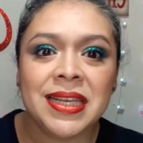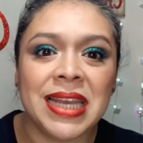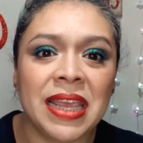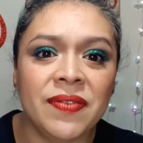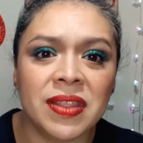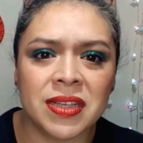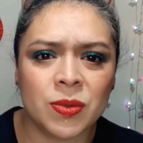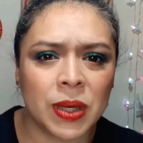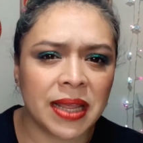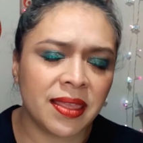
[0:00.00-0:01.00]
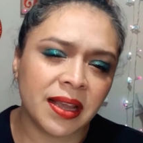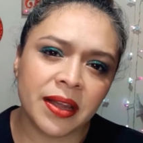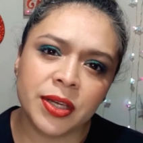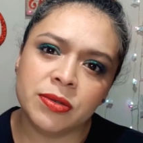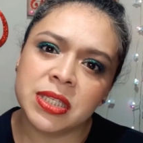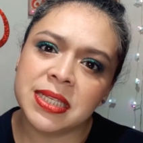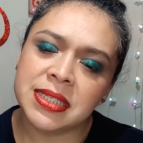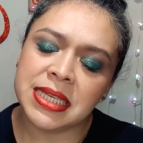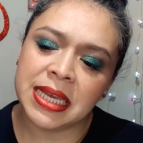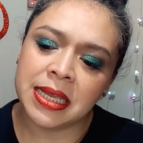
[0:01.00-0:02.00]
Even this one, I think I used this
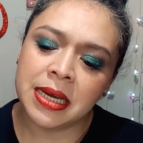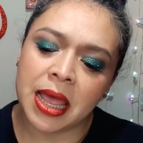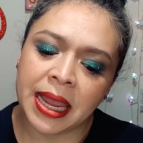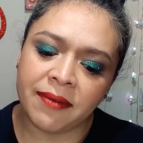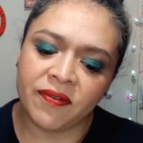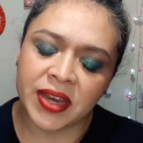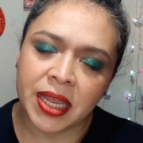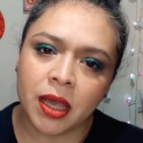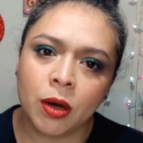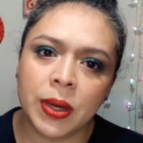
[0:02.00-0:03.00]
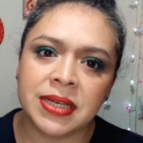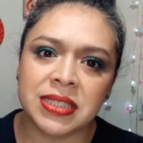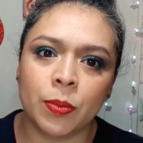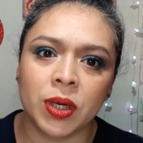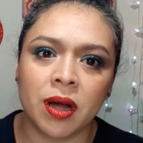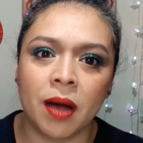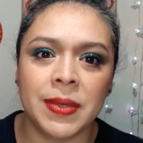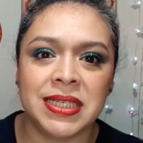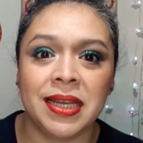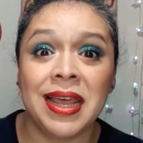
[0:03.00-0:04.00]
in a video, and someone
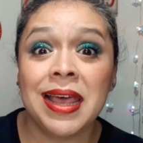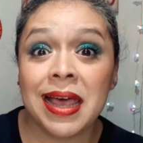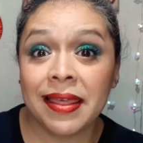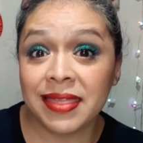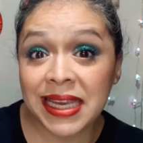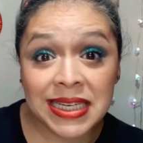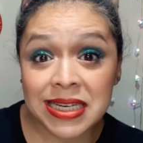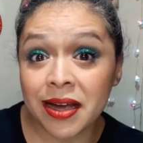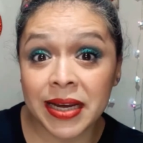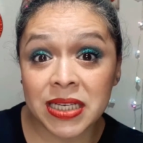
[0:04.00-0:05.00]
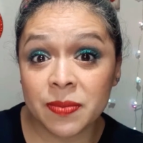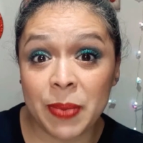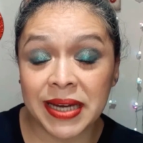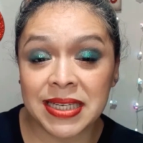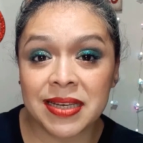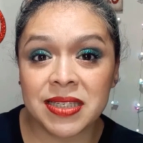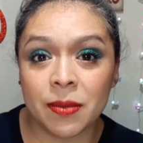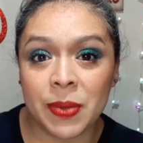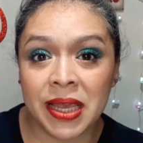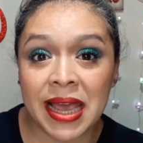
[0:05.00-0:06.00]
commented they did not expect it to
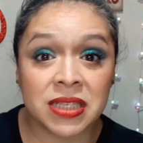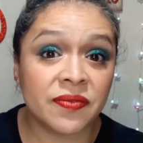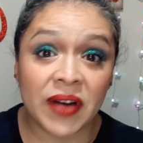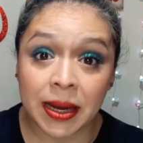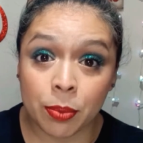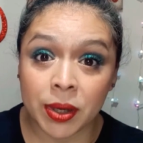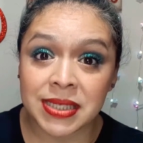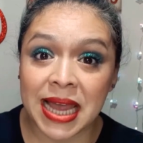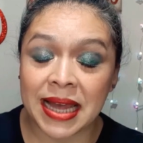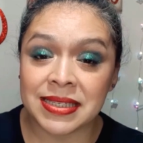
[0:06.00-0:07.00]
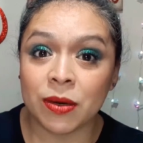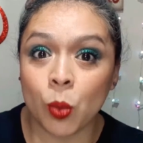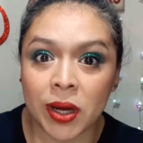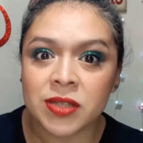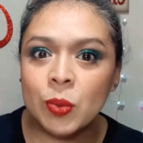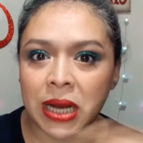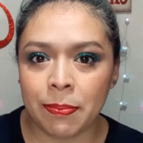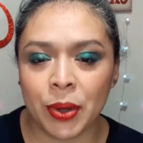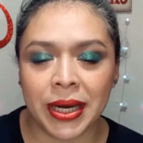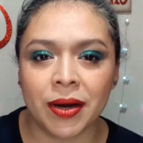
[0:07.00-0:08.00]
be as vibrant as it was when I
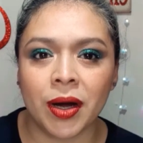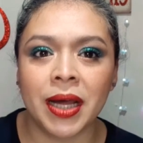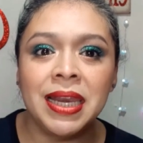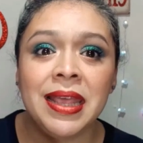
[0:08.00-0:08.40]
put it on.